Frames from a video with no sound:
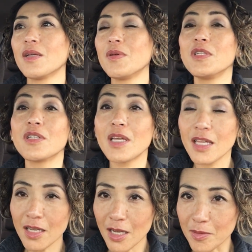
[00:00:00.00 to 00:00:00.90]
When you
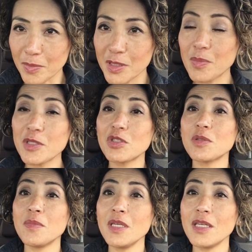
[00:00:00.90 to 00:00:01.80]
get up,
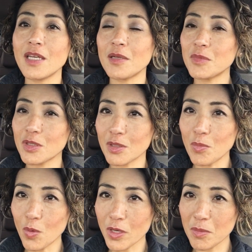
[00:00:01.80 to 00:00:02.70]
especially me, I'm not the
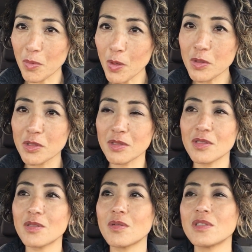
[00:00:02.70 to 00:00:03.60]
morning person,
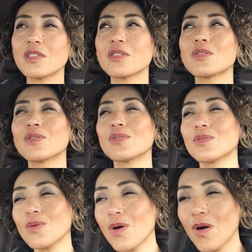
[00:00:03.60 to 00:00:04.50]
so it's just
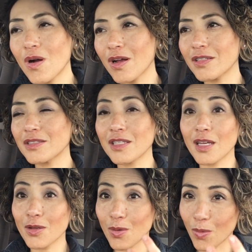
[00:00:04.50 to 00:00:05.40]
so hard to
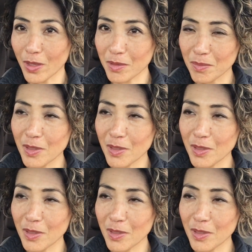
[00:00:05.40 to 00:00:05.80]
get going.